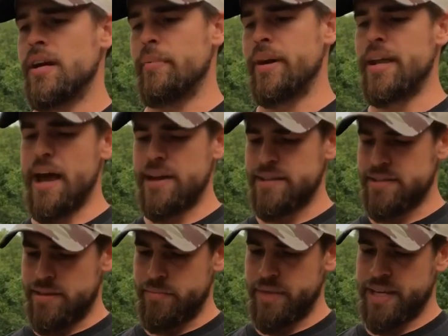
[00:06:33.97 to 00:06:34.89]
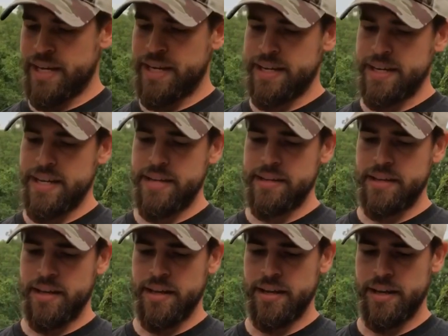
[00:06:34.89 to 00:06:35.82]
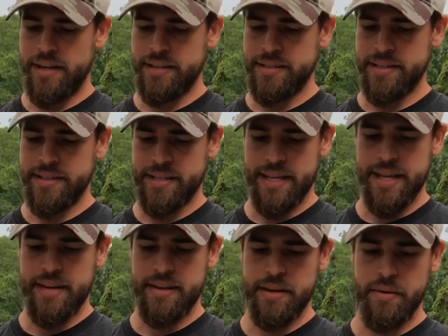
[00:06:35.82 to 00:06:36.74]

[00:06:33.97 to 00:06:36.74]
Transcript: But yeah, I just thought it'd be kind of neat, since again,